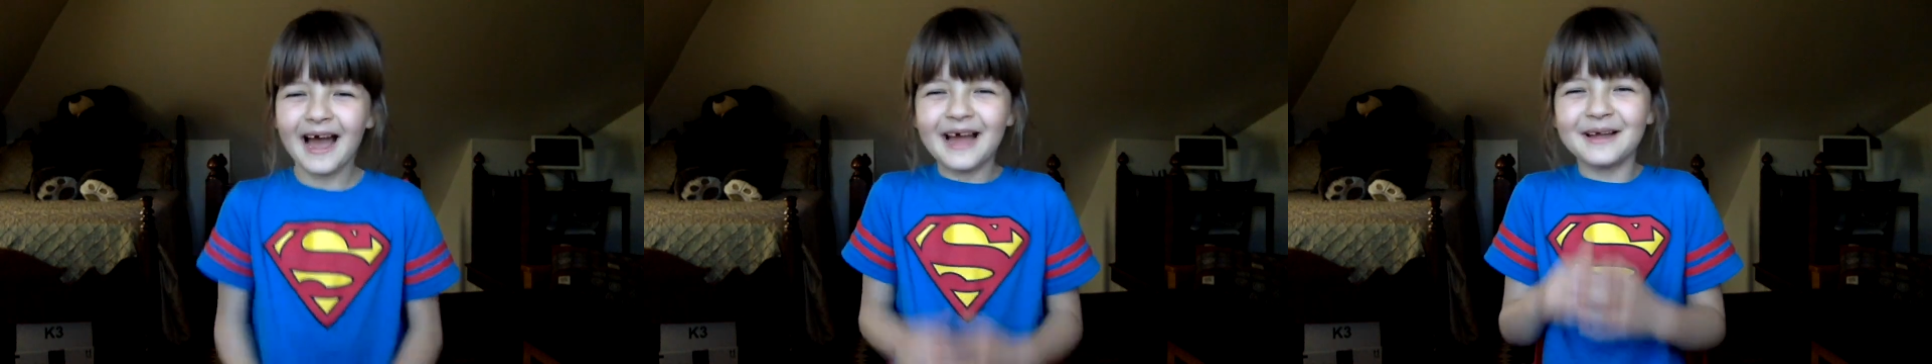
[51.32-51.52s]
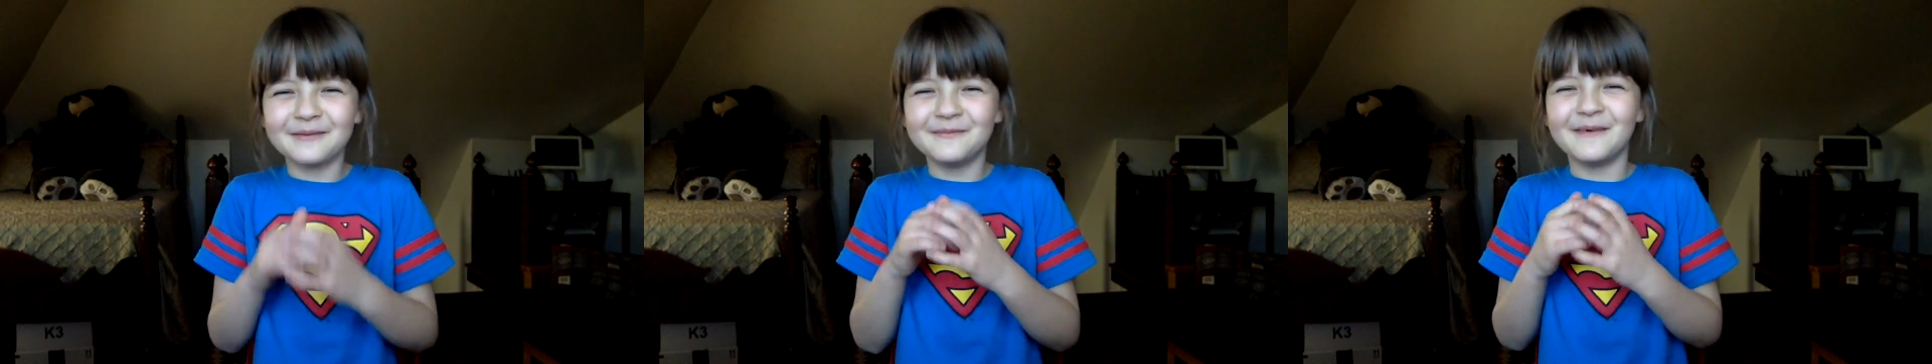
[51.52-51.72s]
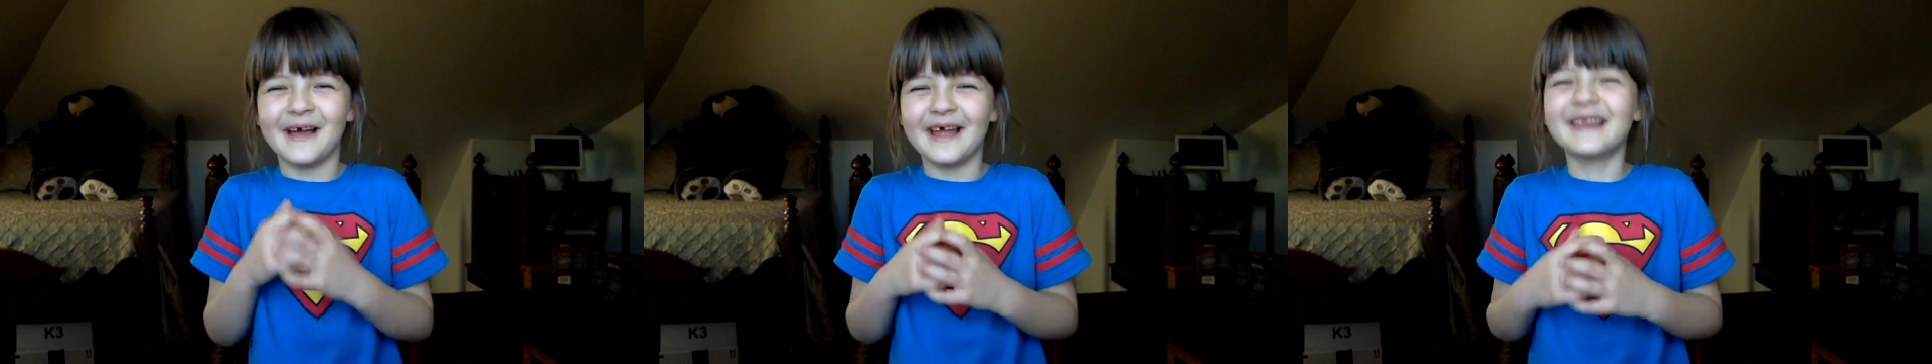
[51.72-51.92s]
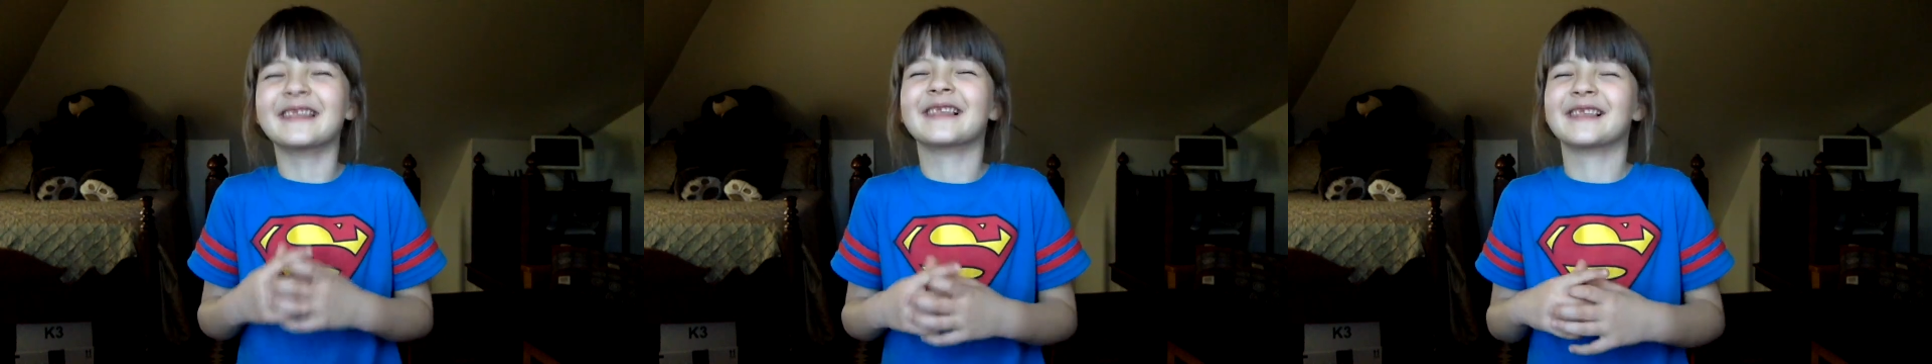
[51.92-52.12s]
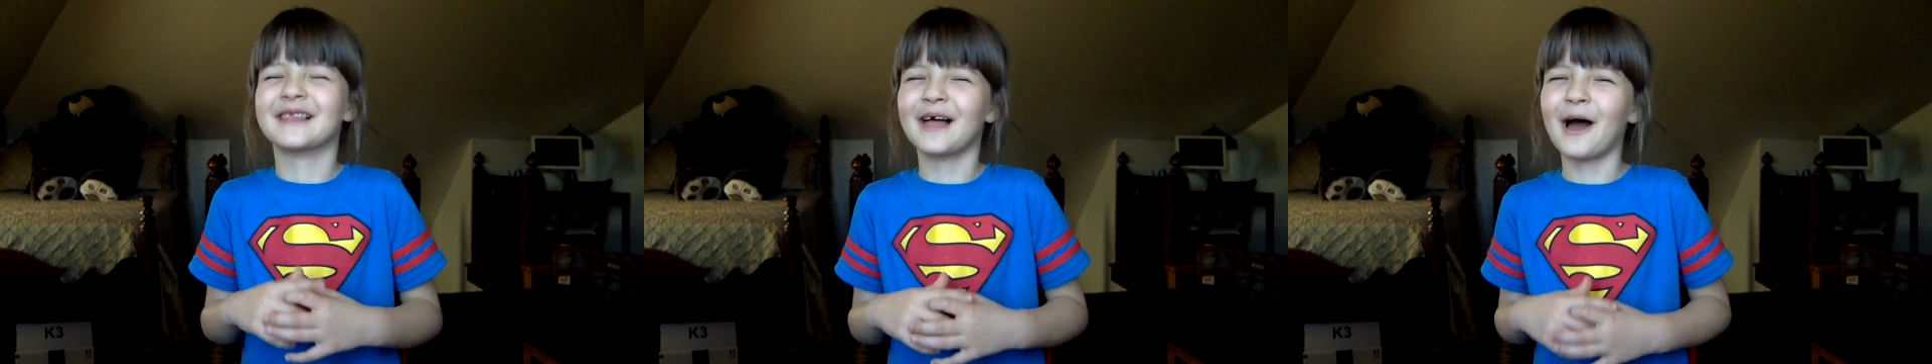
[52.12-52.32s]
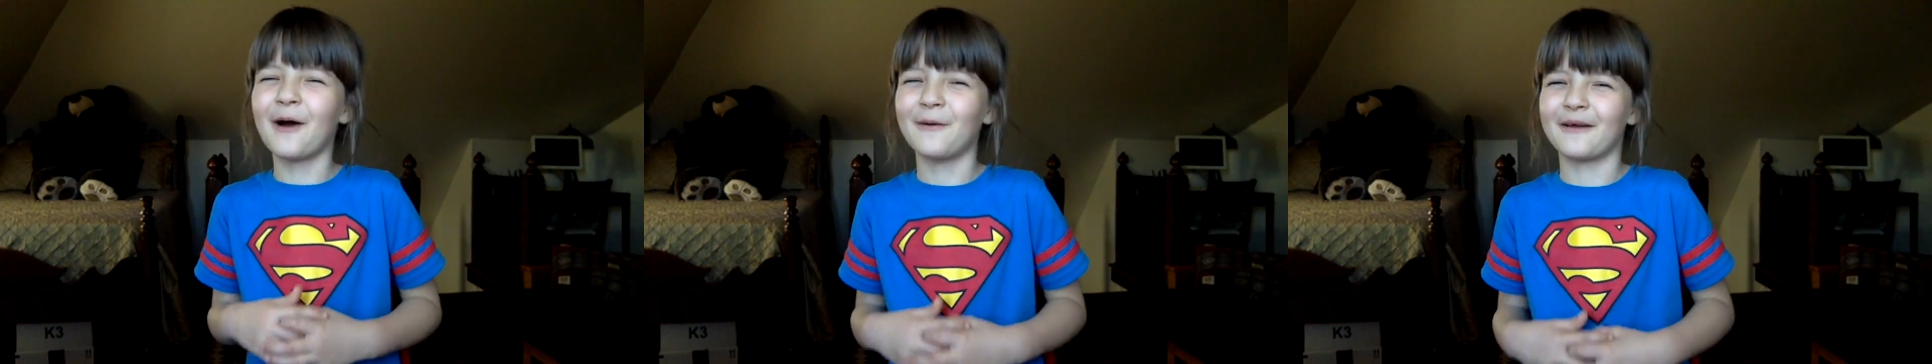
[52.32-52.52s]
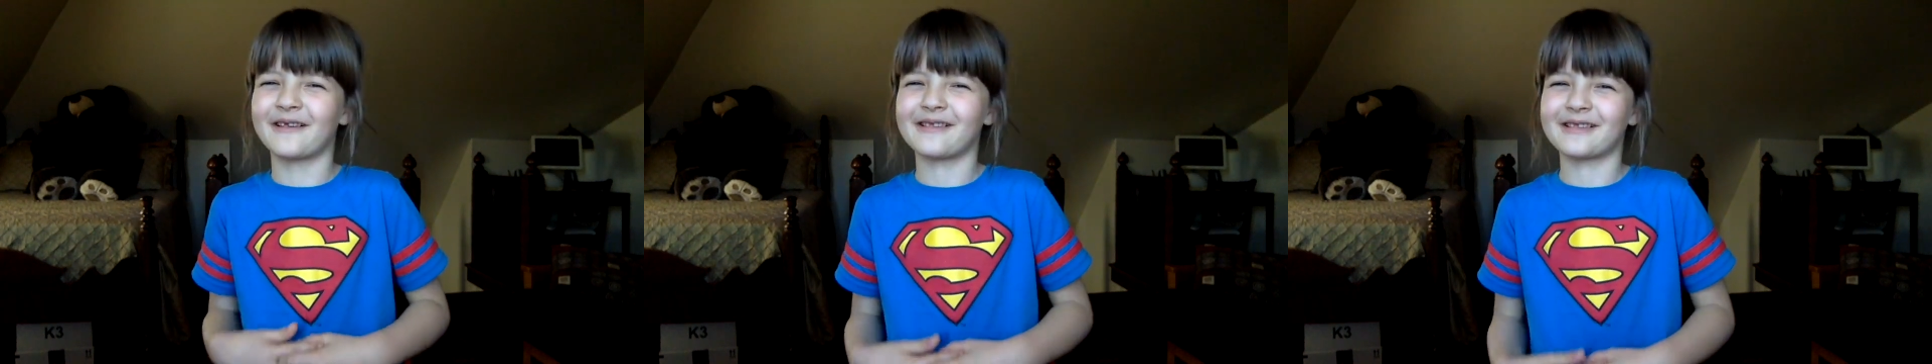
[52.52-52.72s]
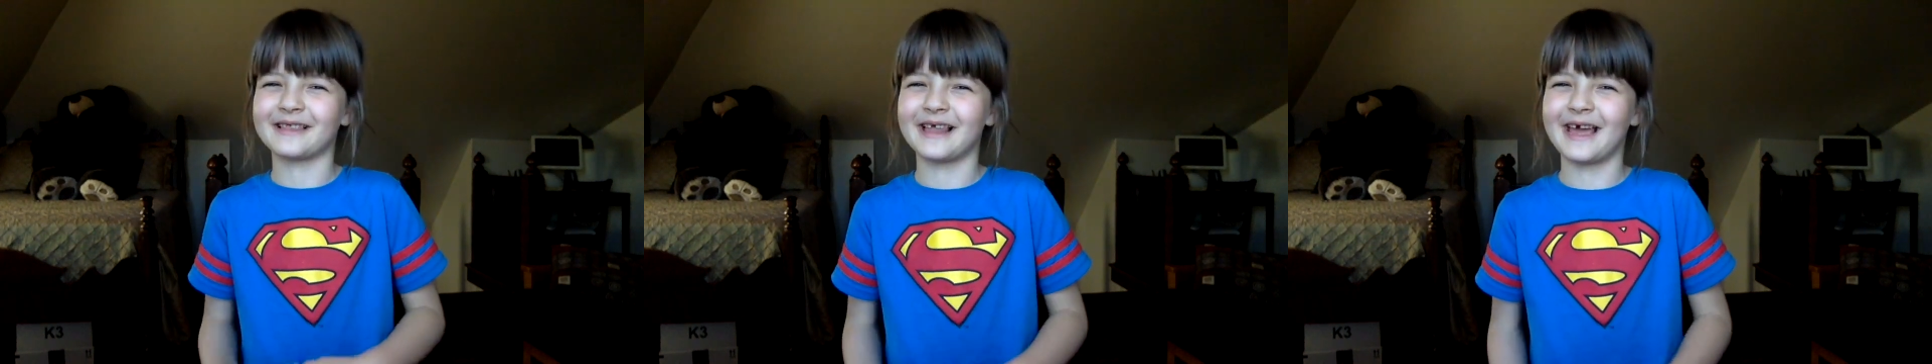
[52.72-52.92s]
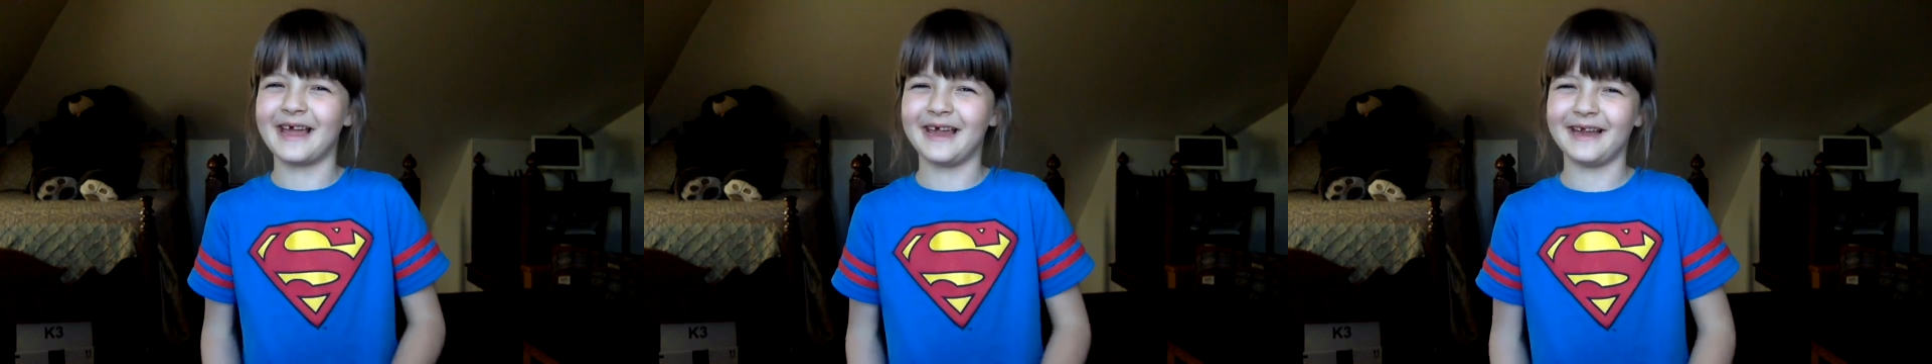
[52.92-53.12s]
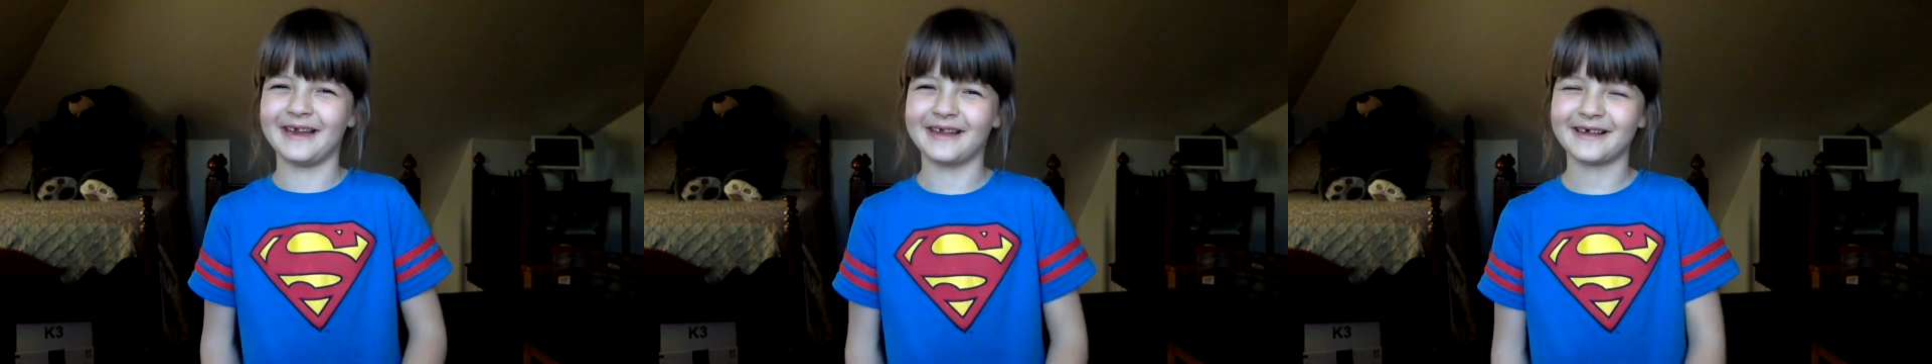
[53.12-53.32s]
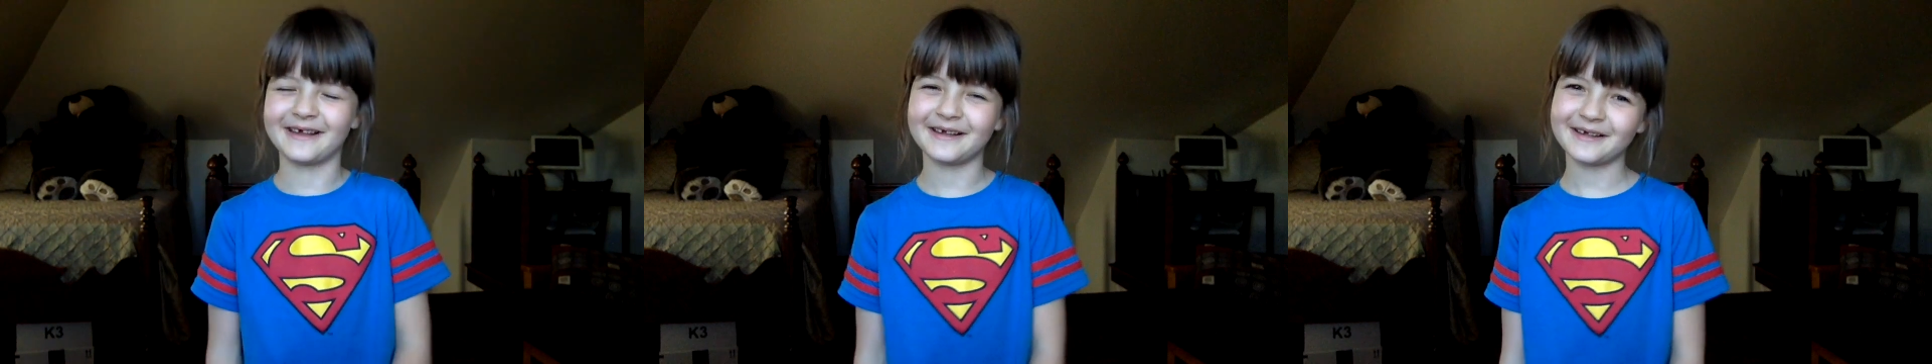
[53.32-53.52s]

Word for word: I meant Lois Lane.